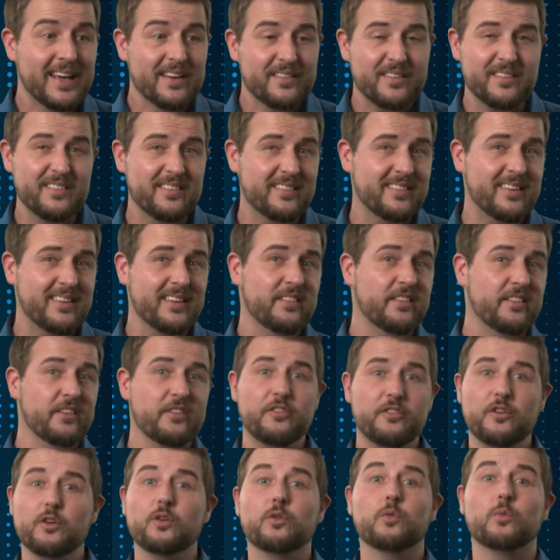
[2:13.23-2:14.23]
Since this
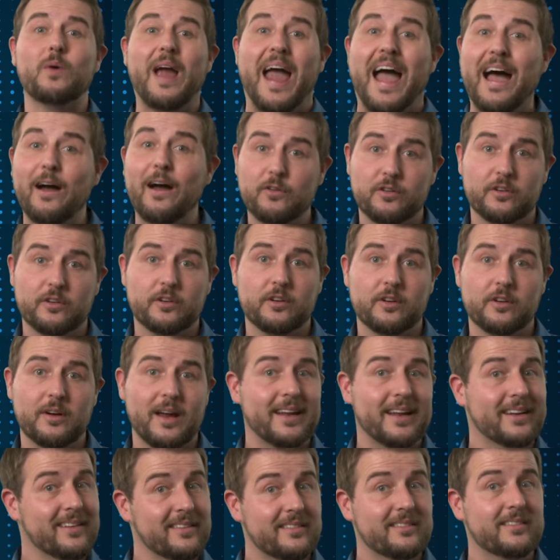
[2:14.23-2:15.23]
is your router
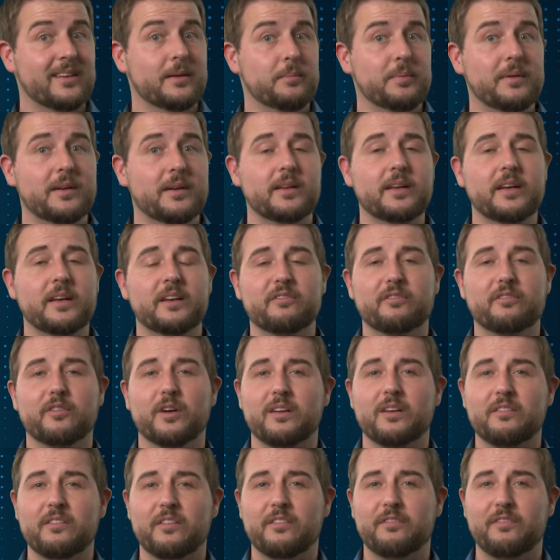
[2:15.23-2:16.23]
and it's typically in
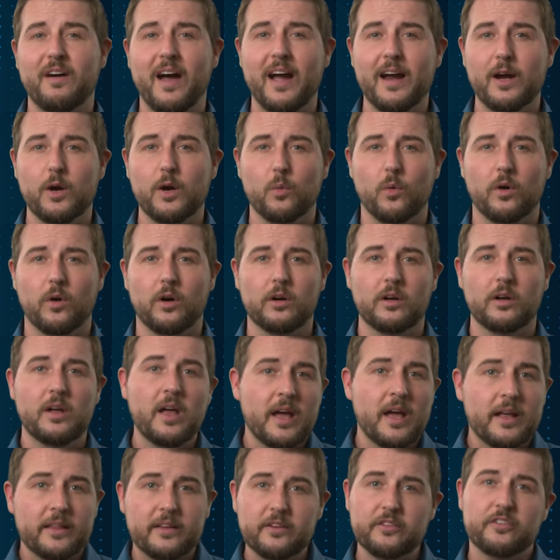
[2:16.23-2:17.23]
front of a firewall,
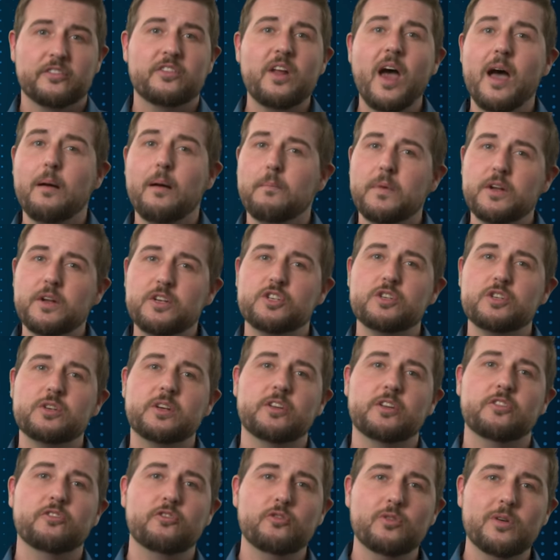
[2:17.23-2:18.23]
there's not much you
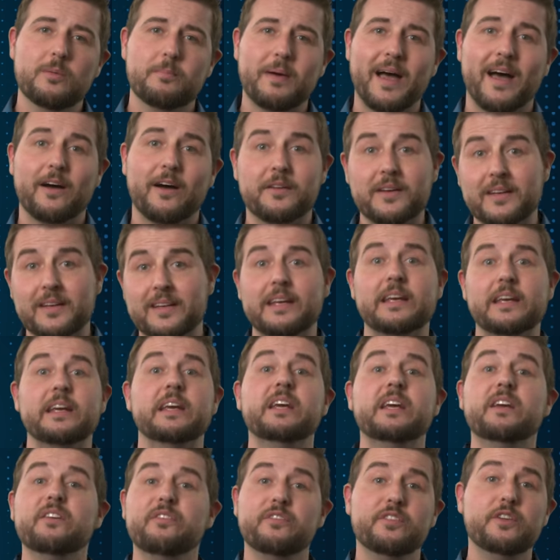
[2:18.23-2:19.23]
can do about it
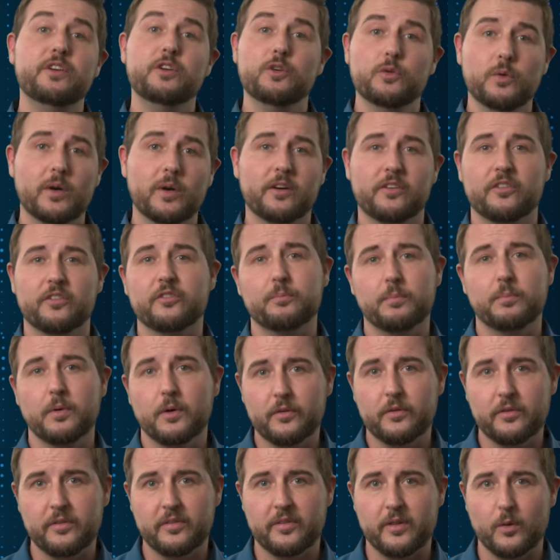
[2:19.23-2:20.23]
if you
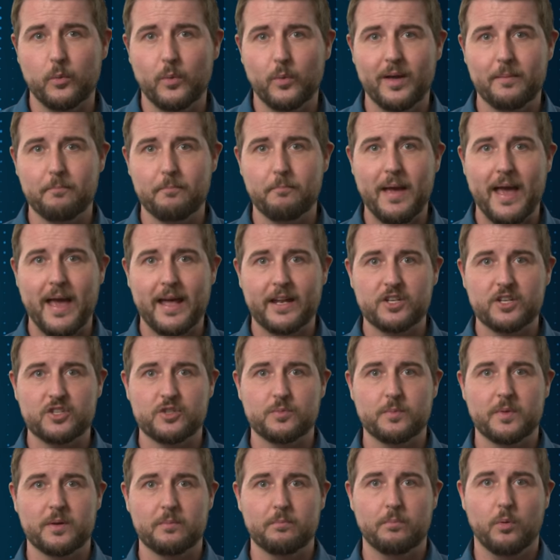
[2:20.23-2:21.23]
expose the web
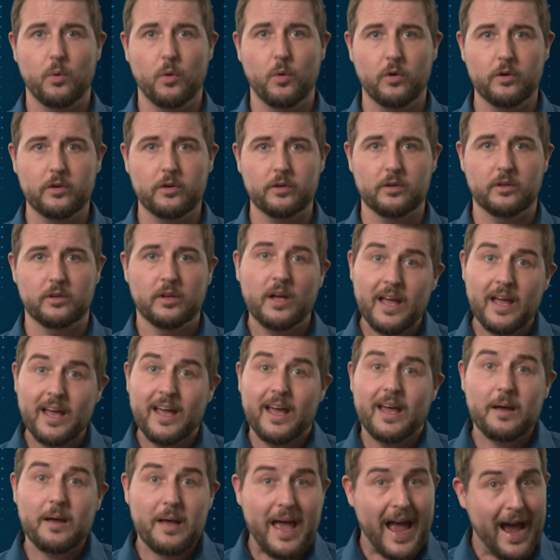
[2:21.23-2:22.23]
management portal.
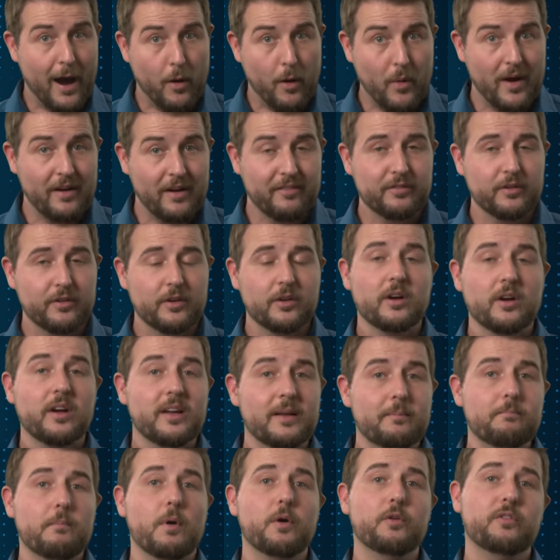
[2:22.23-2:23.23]
However,
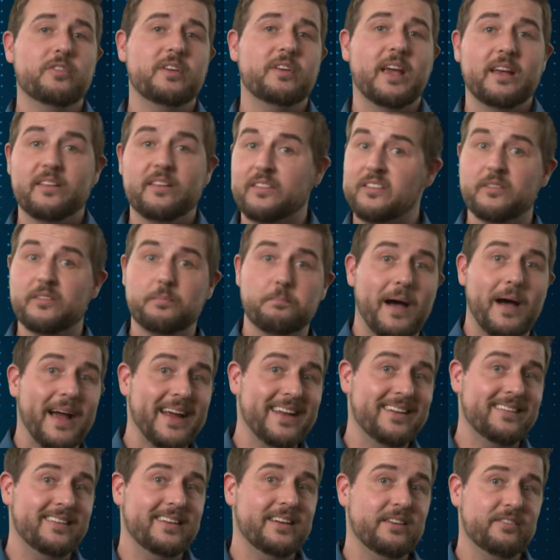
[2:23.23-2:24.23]
in most cases, by
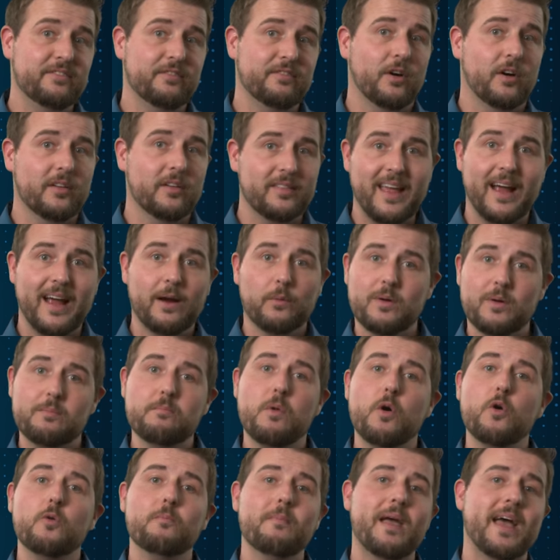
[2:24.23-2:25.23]
default, that
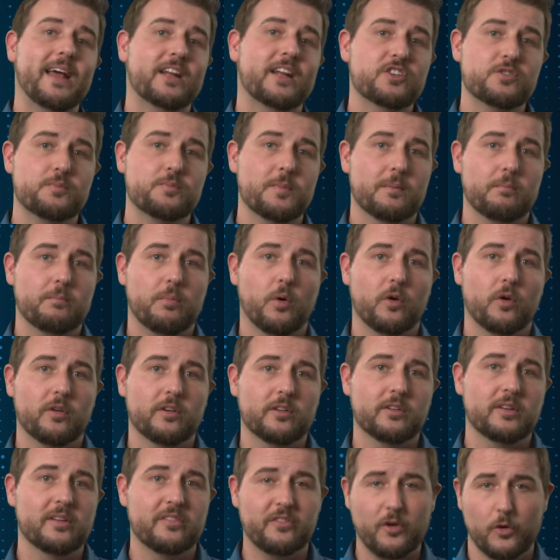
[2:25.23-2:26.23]
remote management
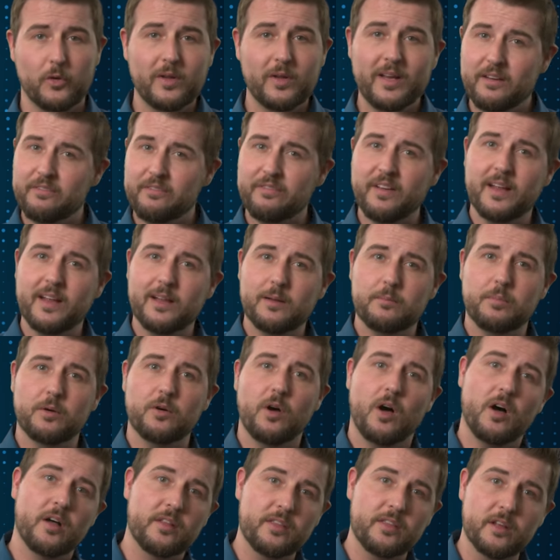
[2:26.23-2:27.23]
portal is only available
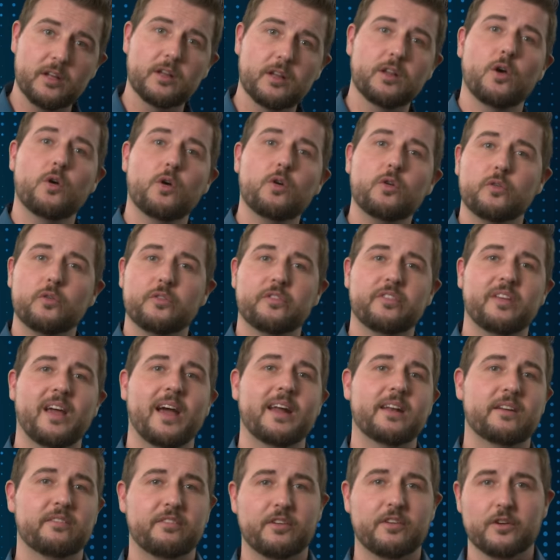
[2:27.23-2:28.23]
on the local
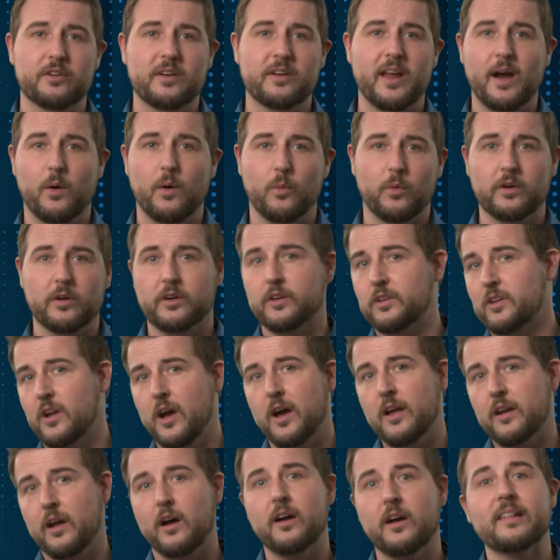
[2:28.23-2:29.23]
side of your network,
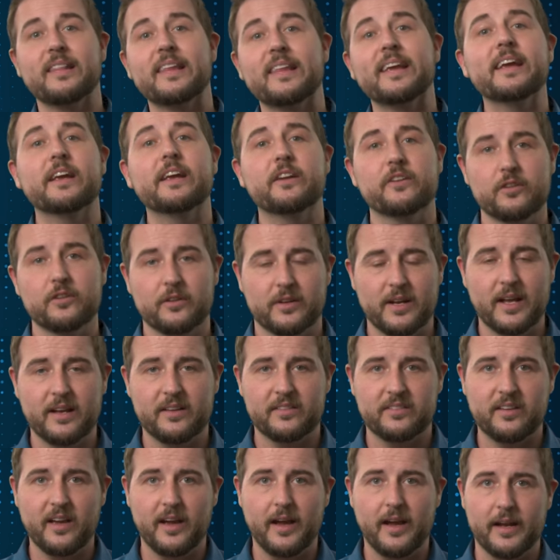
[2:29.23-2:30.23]
not on the internet
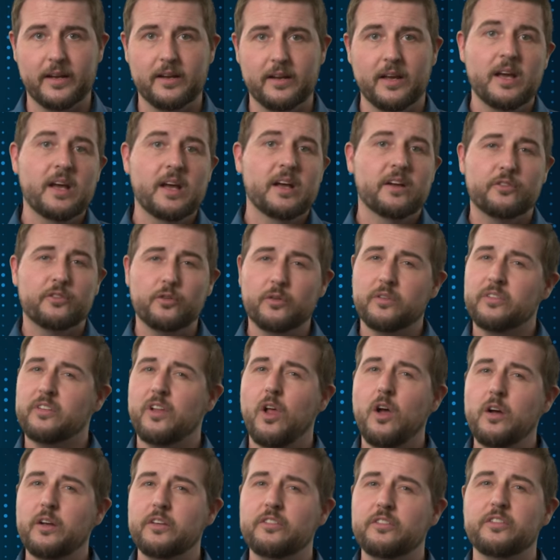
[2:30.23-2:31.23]
side. So as
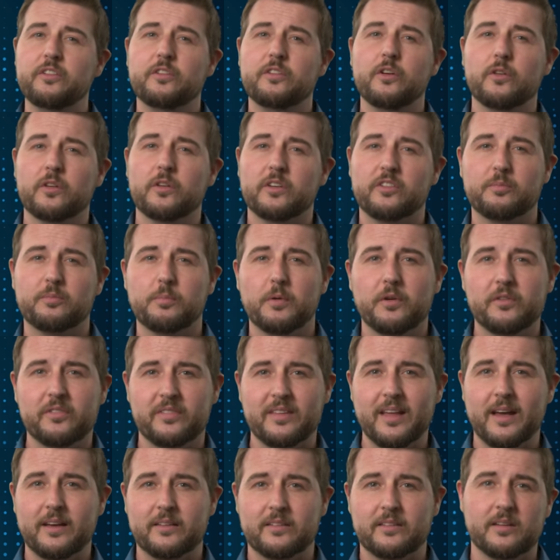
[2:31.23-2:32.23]
long as you don't expose
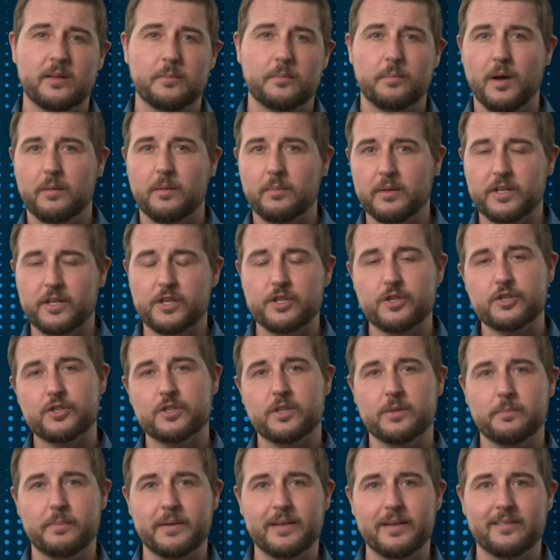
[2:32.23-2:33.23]
that to the public, you
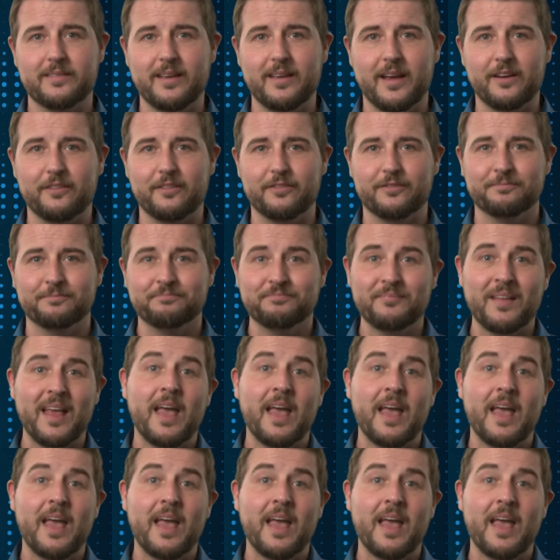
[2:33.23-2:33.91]
should be safe.